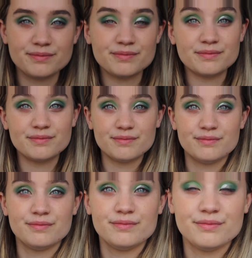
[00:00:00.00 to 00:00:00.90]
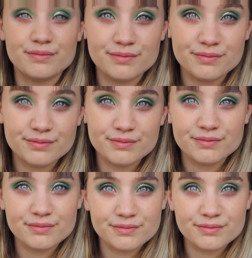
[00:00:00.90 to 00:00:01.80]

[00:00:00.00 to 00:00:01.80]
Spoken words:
Nothing is said.